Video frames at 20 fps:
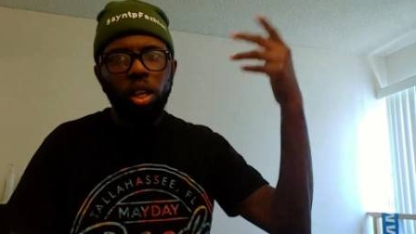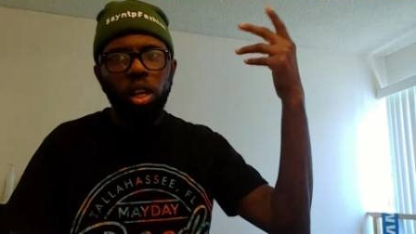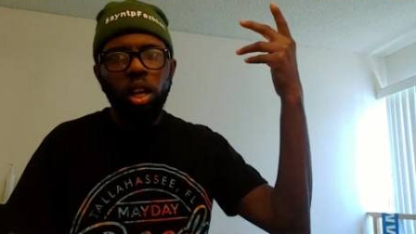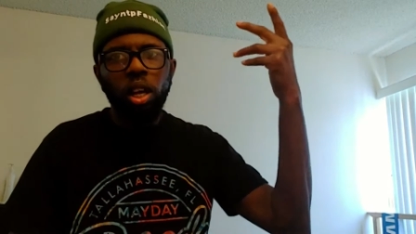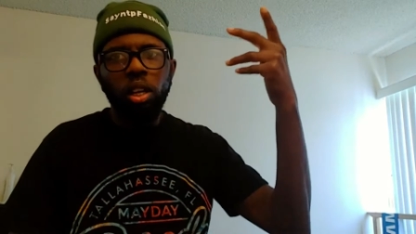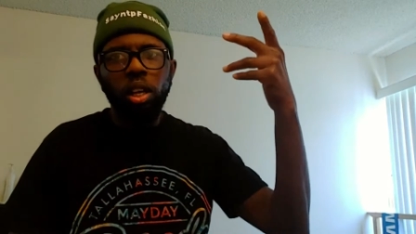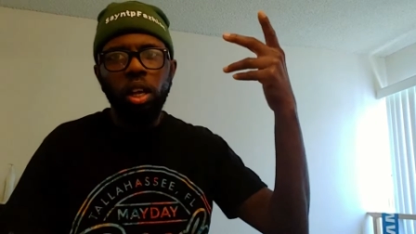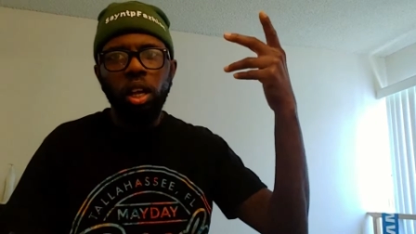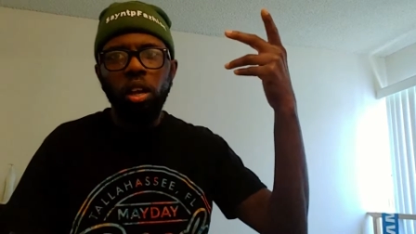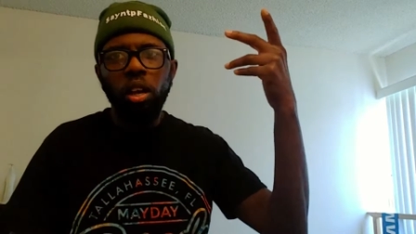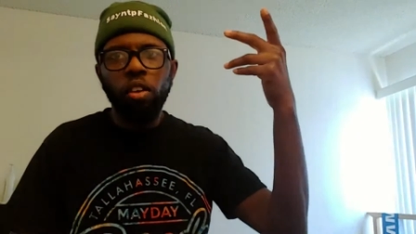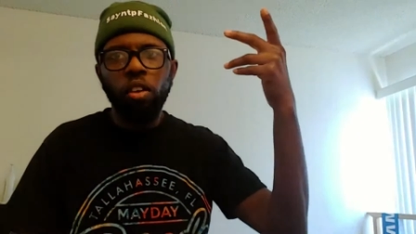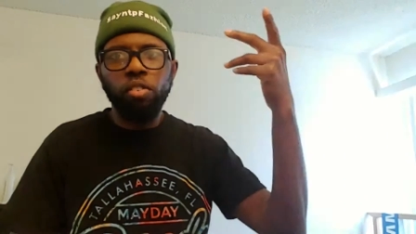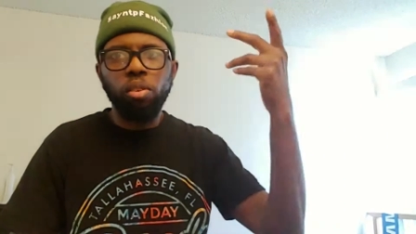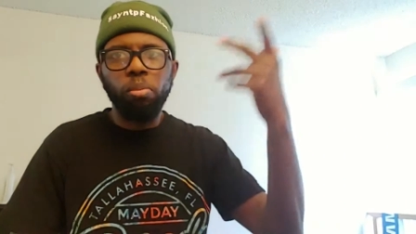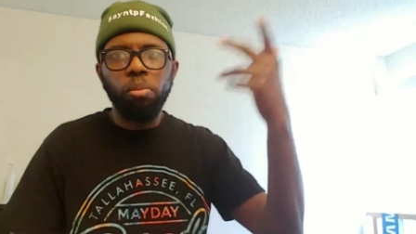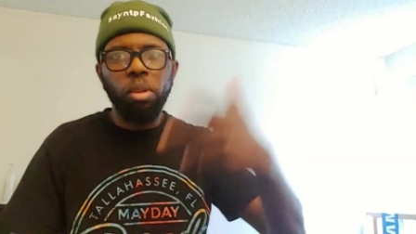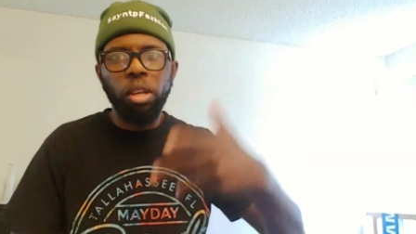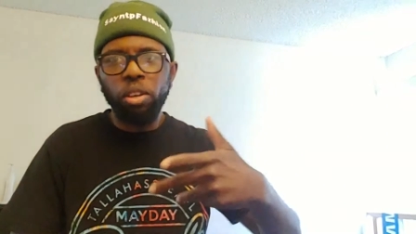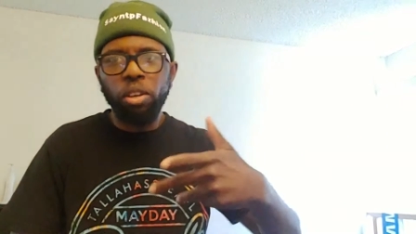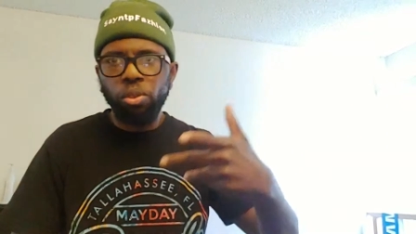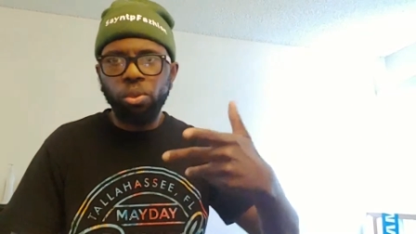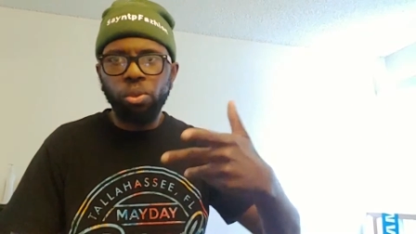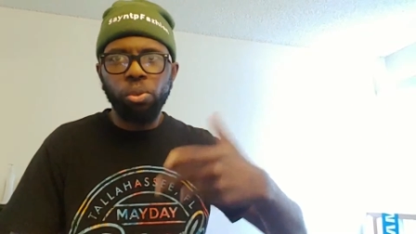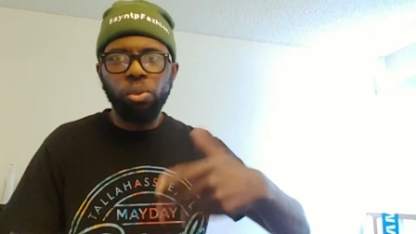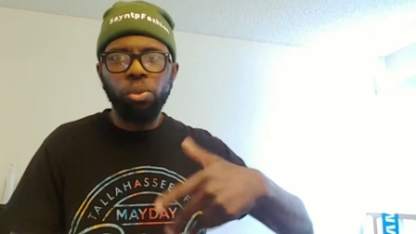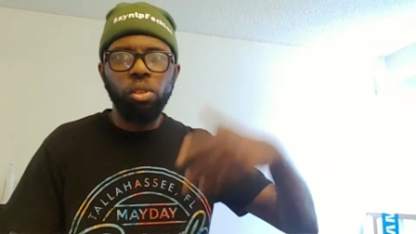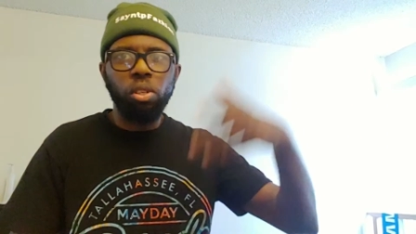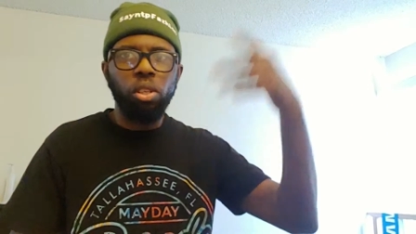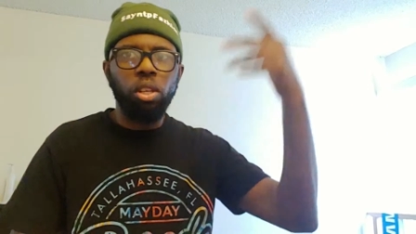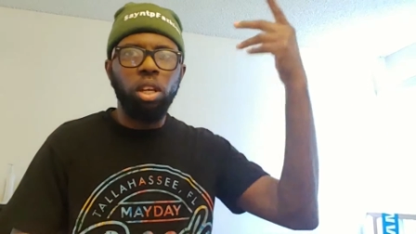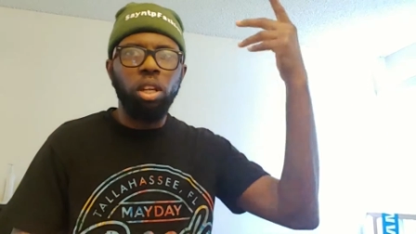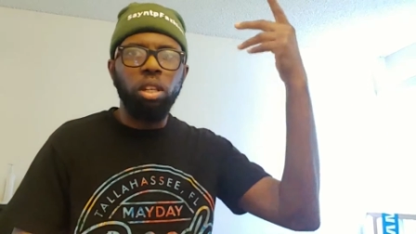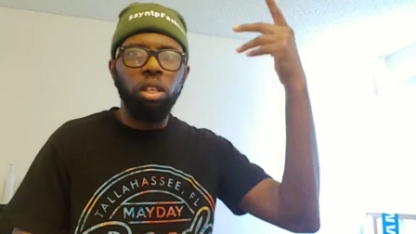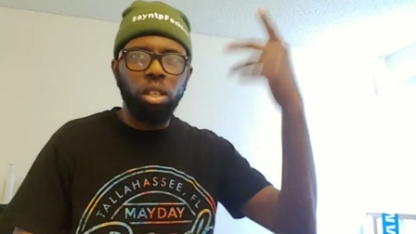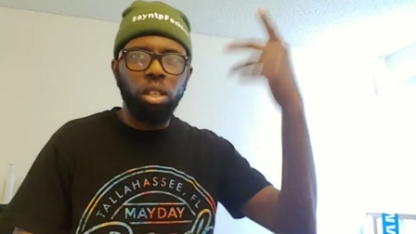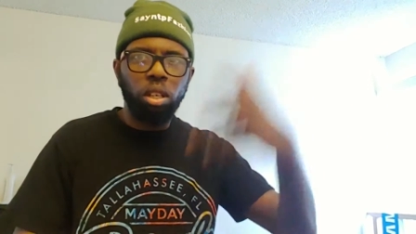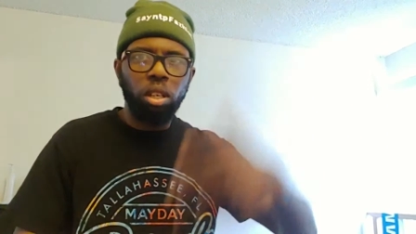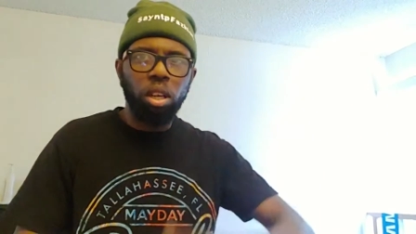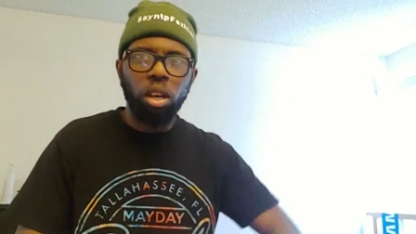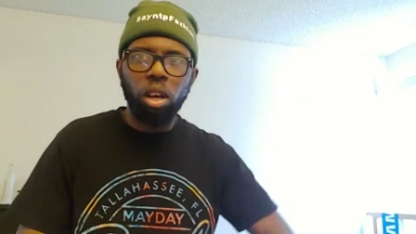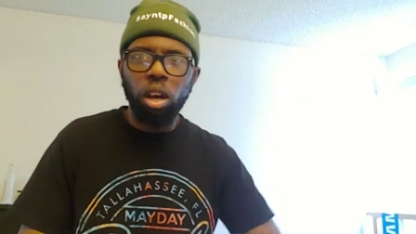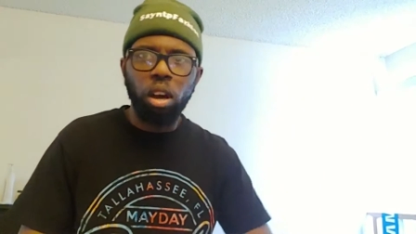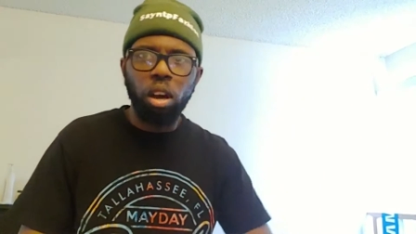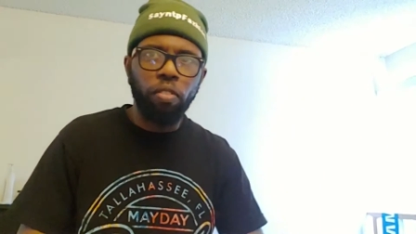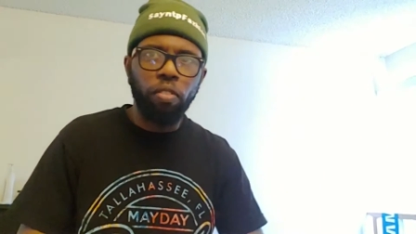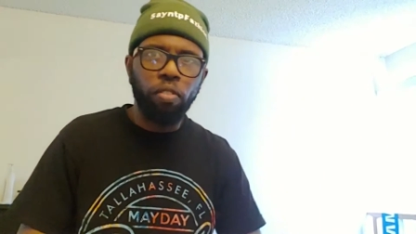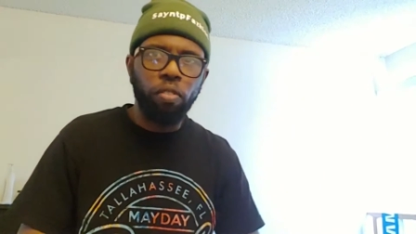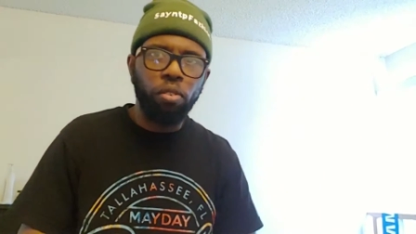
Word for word: then obviously Blazers, then then